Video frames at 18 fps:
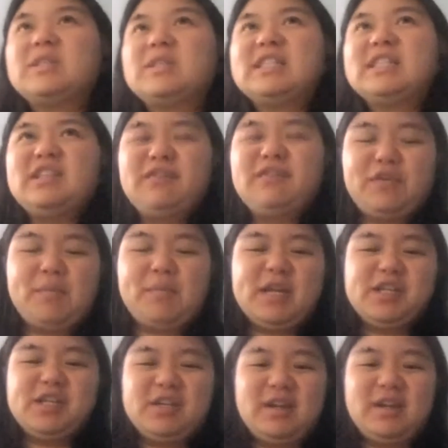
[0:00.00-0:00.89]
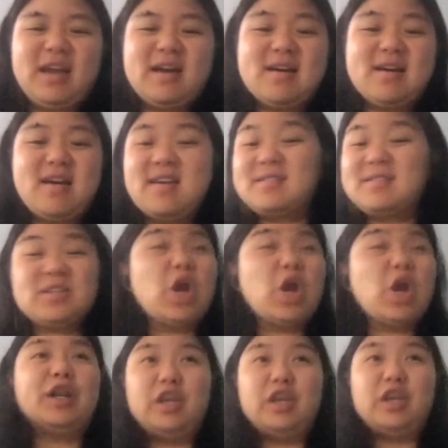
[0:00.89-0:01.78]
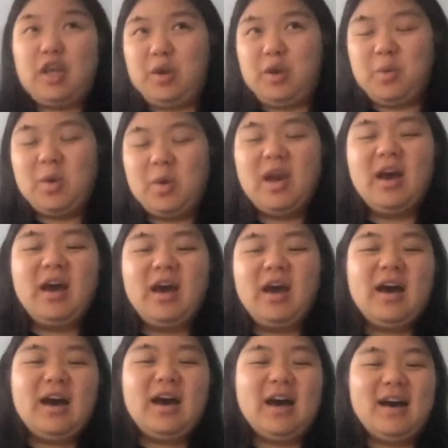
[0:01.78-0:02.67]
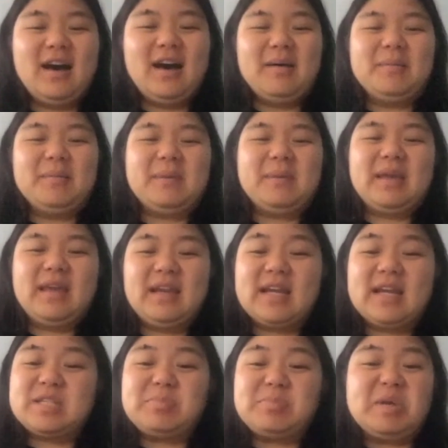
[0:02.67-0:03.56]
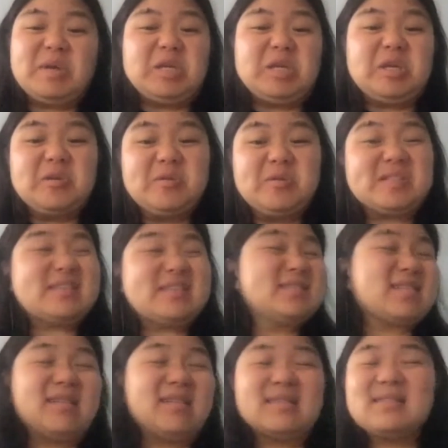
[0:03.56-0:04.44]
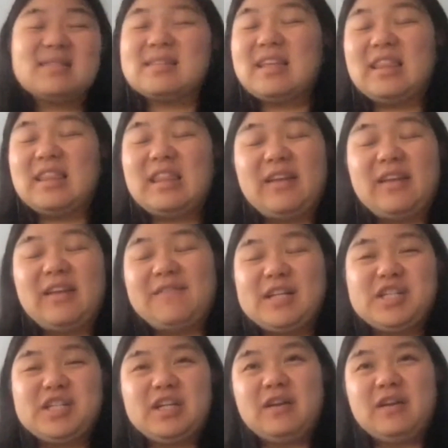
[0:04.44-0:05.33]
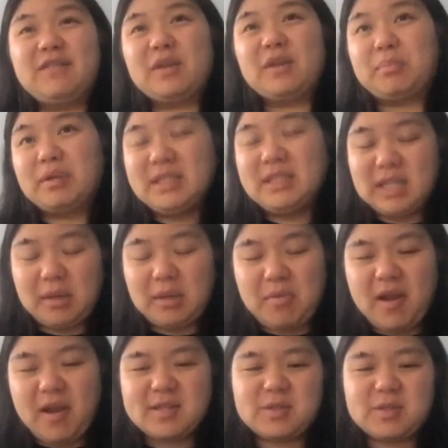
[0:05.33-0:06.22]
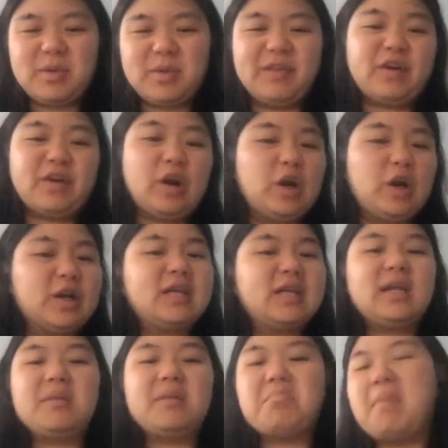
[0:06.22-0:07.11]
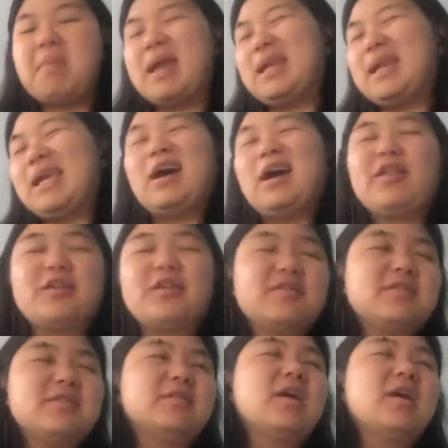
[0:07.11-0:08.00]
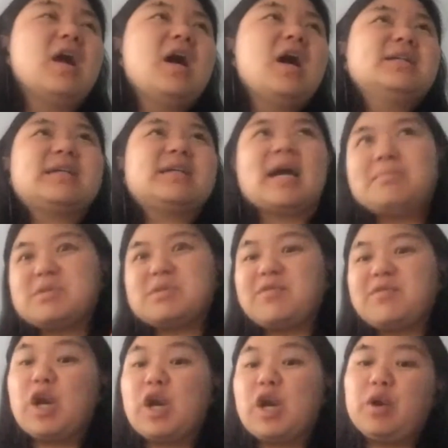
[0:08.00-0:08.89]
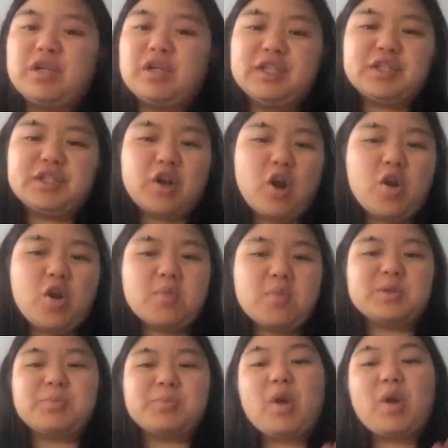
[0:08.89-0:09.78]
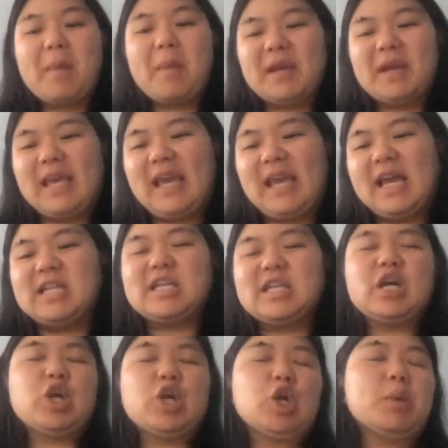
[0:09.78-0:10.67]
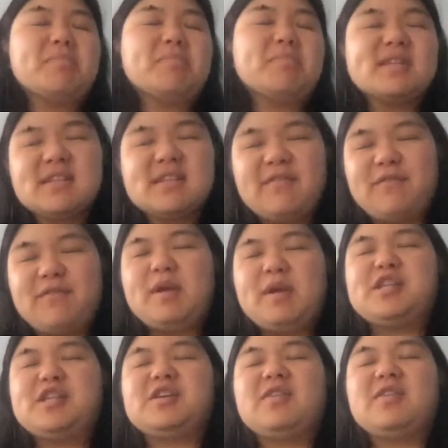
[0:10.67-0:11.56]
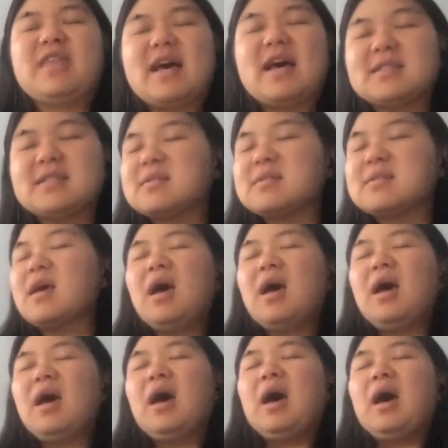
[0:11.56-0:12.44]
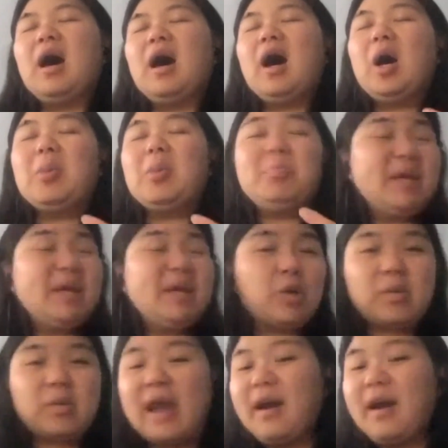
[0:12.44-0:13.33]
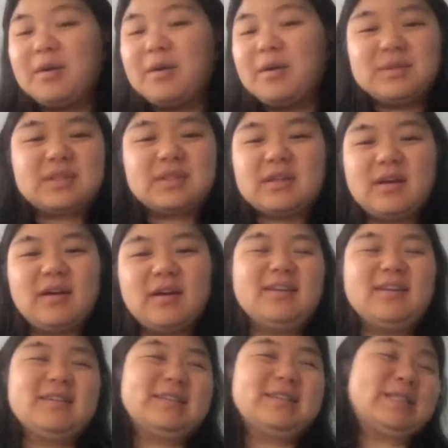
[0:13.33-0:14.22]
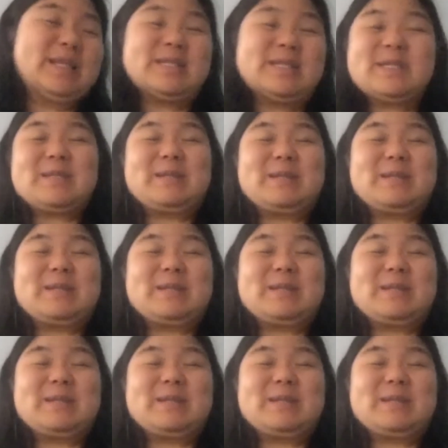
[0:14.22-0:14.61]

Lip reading: disinformation is not new. It has been used since honestly the invention of the printing press. We've heard it in many other types of coded terms, propaganda or misinformation. That's been around since